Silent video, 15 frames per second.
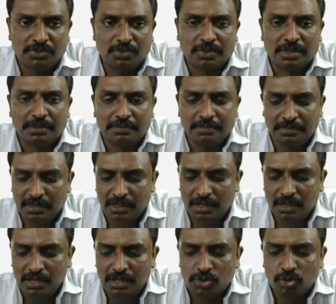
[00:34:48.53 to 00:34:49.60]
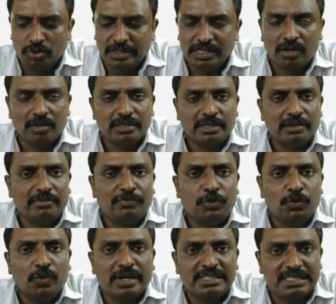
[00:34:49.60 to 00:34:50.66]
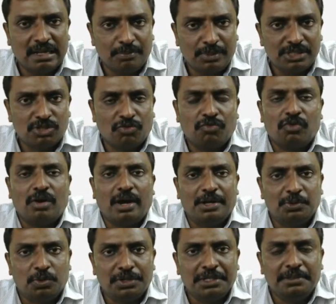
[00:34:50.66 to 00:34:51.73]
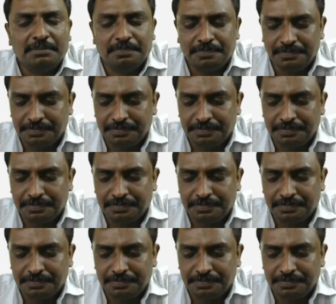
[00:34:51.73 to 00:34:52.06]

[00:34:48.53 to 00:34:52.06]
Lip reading: Okay, so these are all the few examples of IoT.